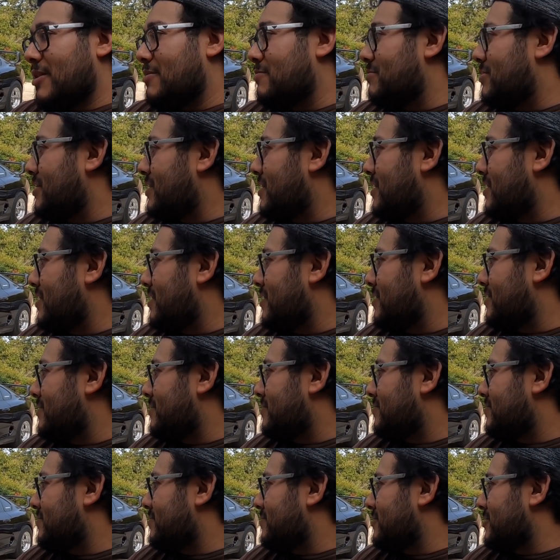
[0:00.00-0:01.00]
But
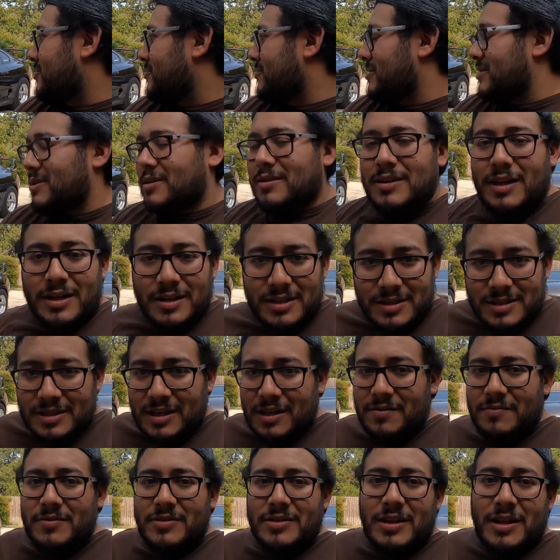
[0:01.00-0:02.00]
you know, it's a
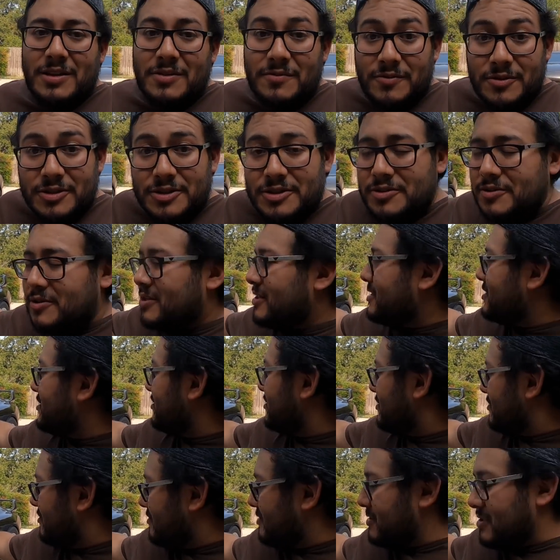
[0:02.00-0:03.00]
97th anniversary
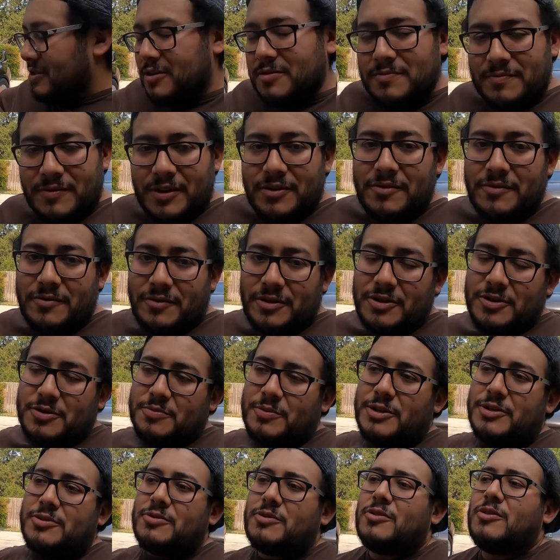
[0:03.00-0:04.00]
edition. You know, it's this very, very
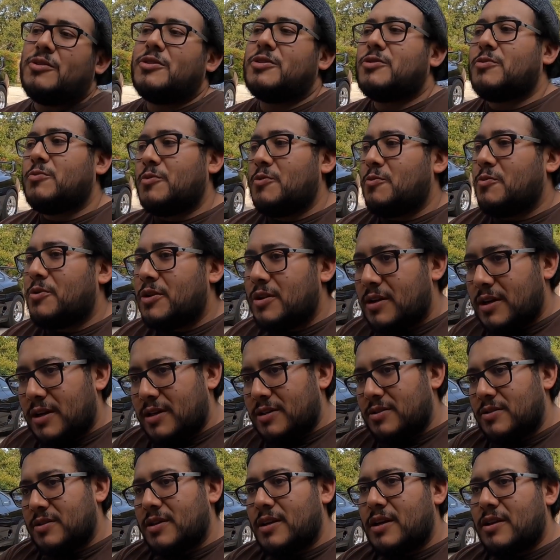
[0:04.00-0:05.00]
special car. So we wanted to
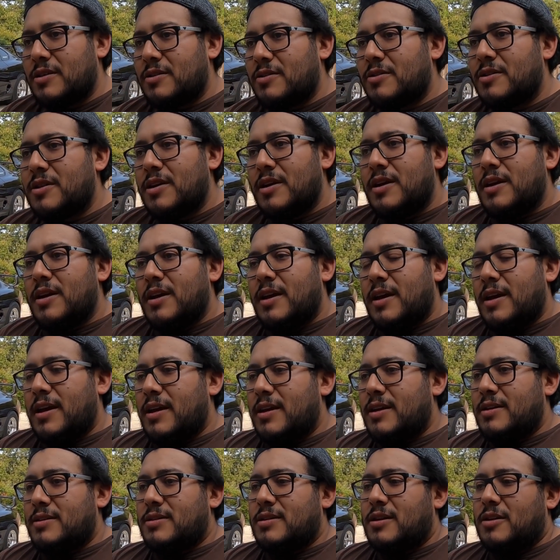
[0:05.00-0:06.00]
get together
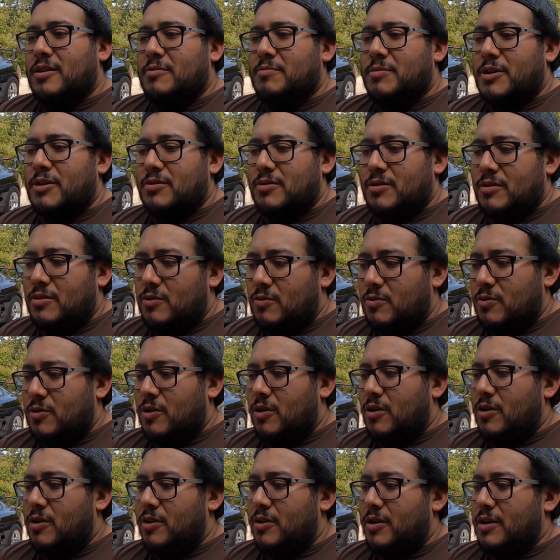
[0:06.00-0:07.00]
and talk about the whole
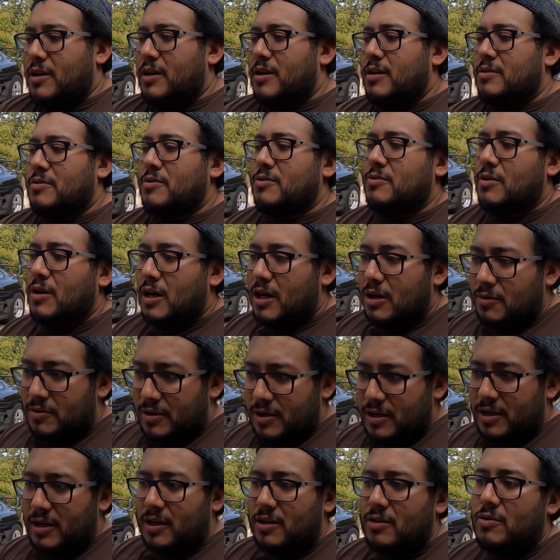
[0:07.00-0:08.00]
car, and you know, how
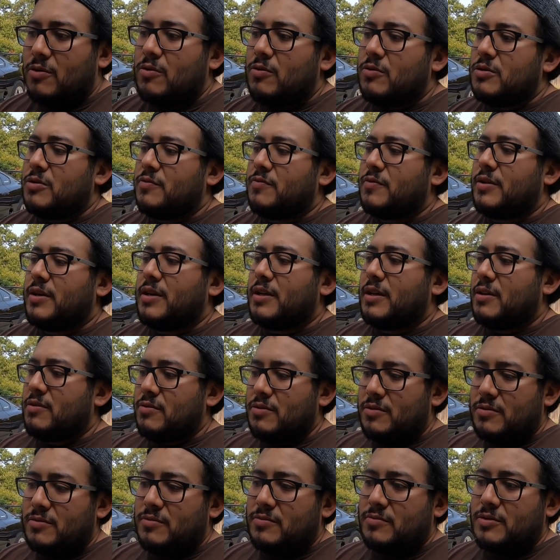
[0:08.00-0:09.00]
he got a hold of it.
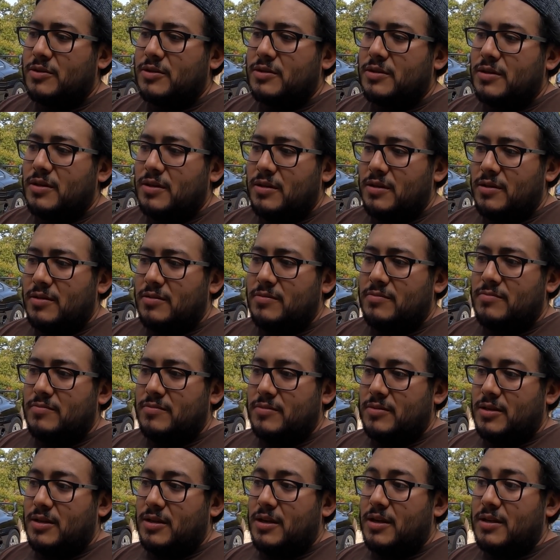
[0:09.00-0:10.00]
And you know, because he
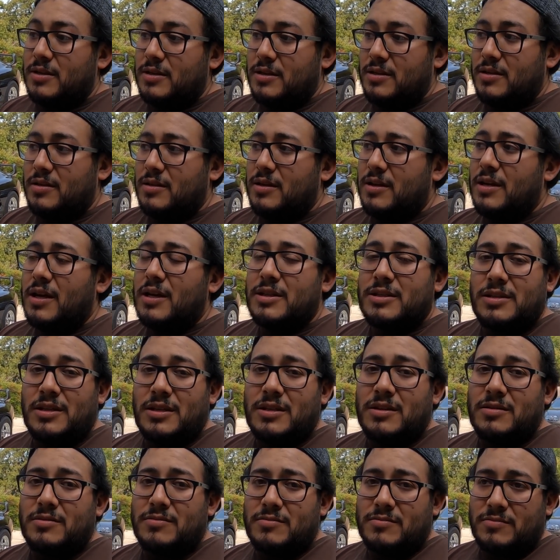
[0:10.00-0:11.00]

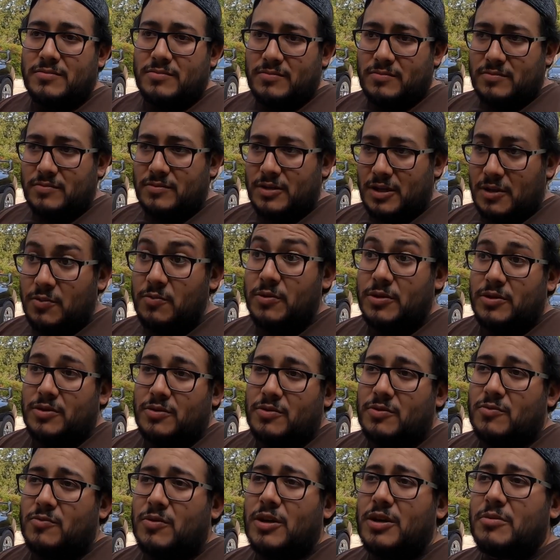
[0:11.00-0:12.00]
went
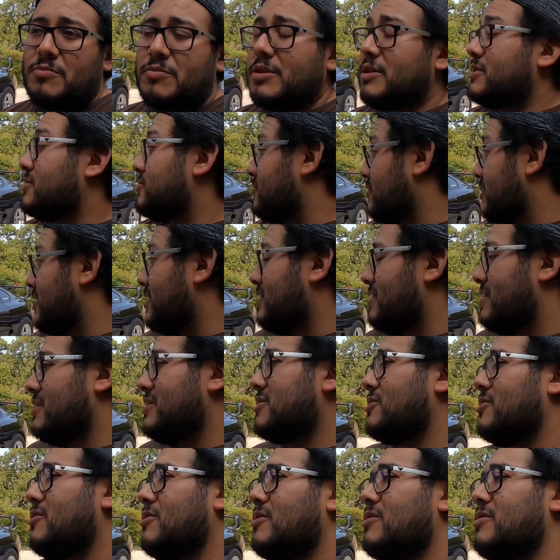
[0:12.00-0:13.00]
through quite a bit to get
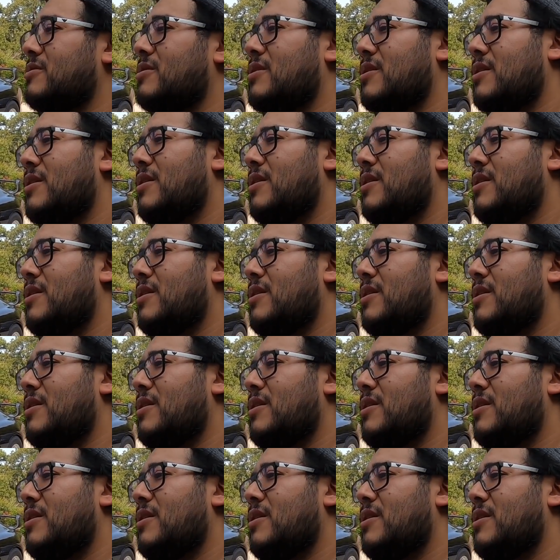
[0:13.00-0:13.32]
this car,